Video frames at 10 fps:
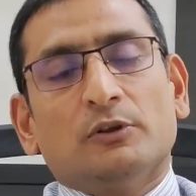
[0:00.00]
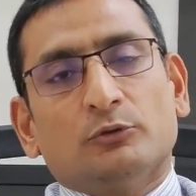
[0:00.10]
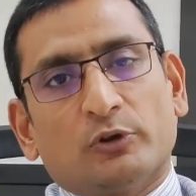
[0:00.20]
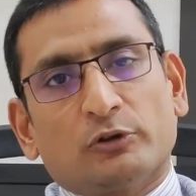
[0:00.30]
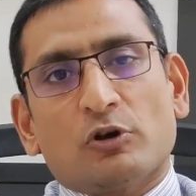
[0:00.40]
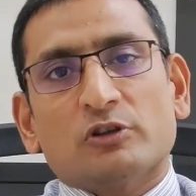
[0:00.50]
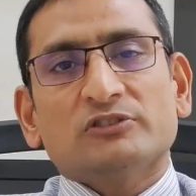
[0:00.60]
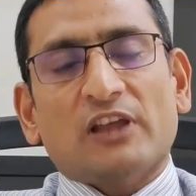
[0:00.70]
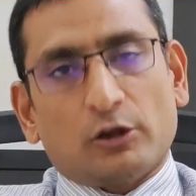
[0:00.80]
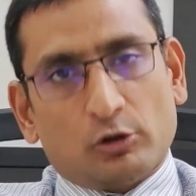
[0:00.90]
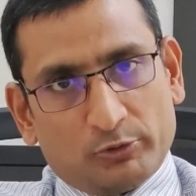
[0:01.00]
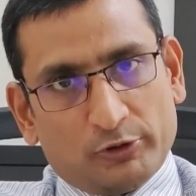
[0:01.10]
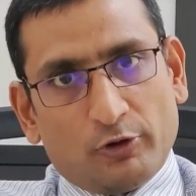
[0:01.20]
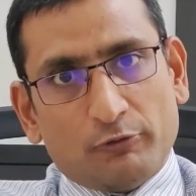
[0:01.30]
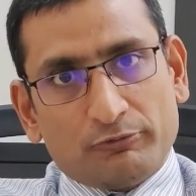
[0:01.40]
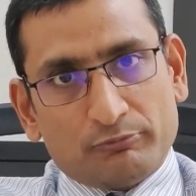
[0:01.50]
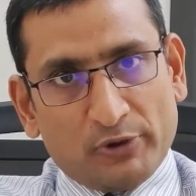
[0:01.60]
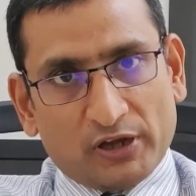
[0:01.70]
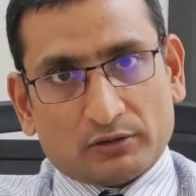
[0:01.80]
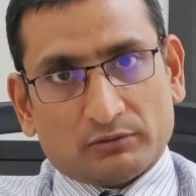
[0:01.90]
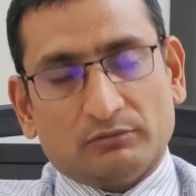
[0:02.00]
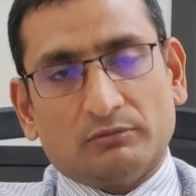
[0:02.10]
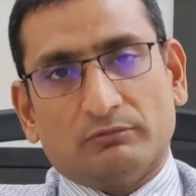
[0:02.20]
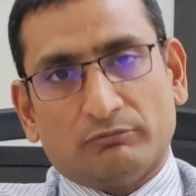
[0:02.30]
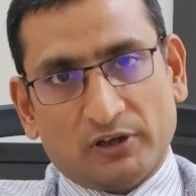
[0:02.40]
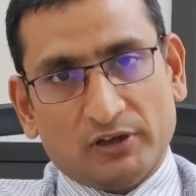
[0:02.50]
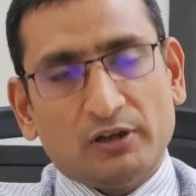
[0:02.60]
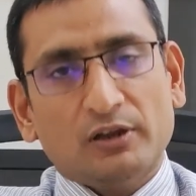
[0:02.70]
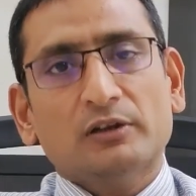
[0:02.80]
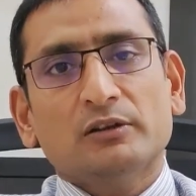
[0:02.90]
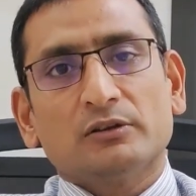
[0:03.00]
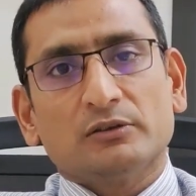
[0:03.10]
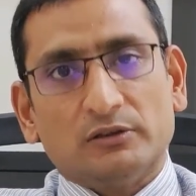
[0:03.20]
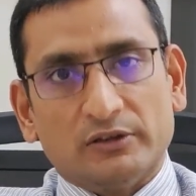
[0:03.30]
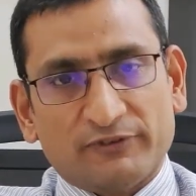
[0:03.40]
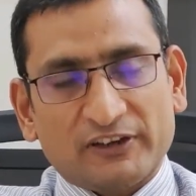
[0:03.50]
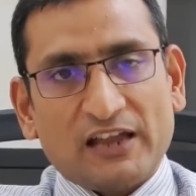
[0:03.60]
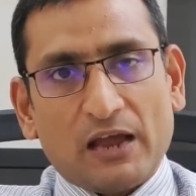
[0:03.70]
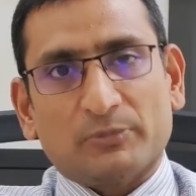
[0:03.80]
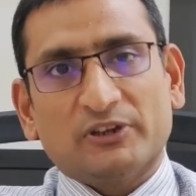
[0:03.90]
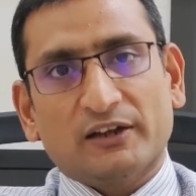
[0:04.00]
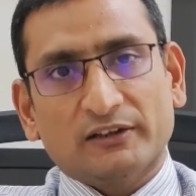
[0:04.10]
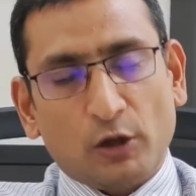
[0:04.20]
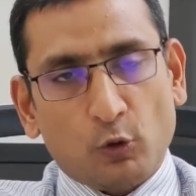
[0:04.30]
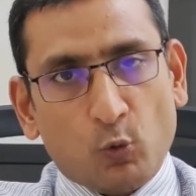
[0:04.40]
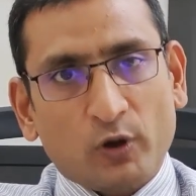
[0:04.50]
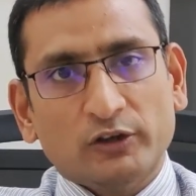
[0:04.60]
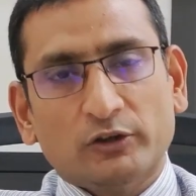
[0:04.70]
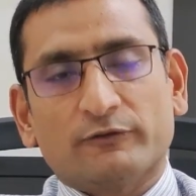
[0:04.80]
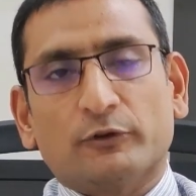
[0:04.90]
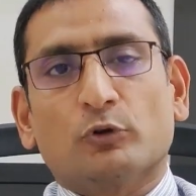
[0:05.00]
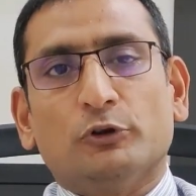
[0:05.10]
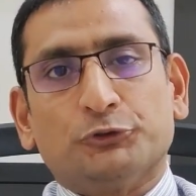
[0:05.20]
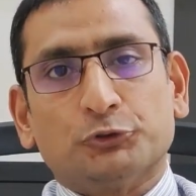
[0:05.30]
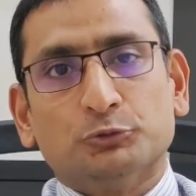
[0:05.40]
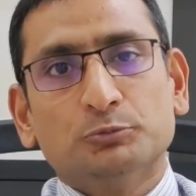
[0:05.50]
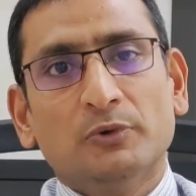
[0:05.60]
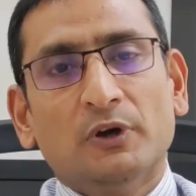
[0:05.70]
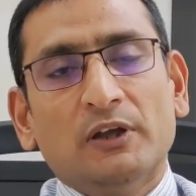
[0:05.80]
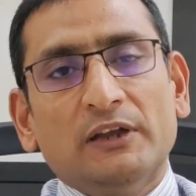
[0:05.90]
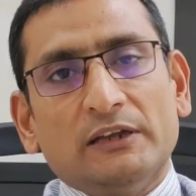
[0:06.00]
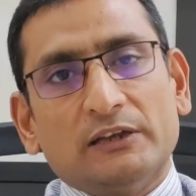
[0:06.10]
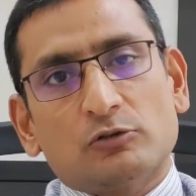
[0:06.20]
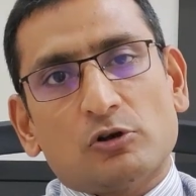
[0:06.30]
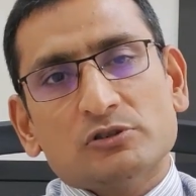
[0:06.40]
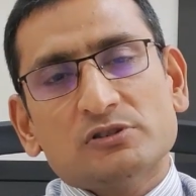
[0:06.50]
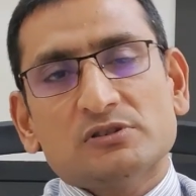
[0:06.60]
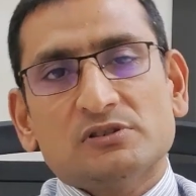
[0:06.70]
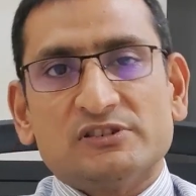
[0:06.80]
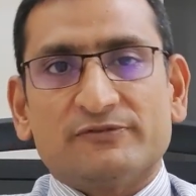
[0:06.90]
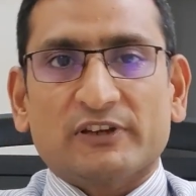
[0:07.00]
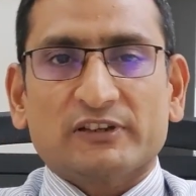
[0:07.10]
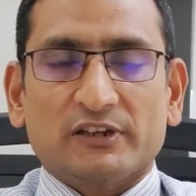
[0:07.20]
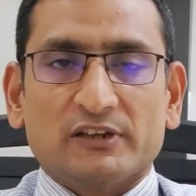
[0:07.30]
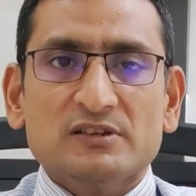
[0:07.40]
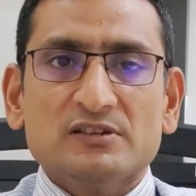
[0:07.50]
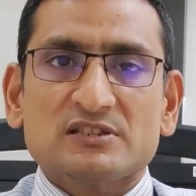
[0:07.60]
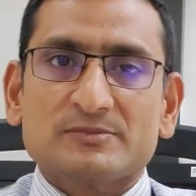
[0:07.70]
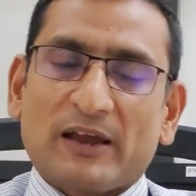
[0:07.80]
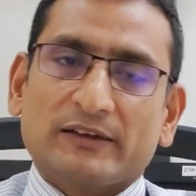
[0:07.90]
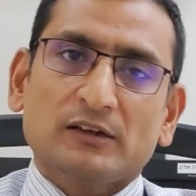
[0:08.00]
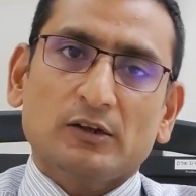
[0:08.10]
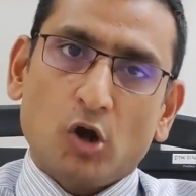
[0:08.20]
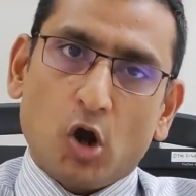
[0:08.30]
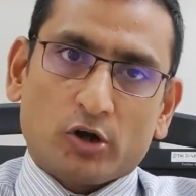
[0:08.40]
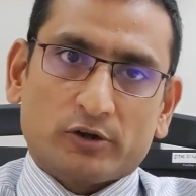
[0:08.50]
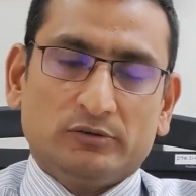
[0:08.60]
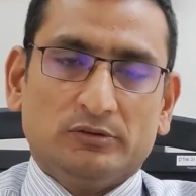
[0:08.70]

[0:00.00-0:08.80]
So it causes anomaly of brain. When the defect happens at the lower end of neural tube, it causes defect in spinal cord.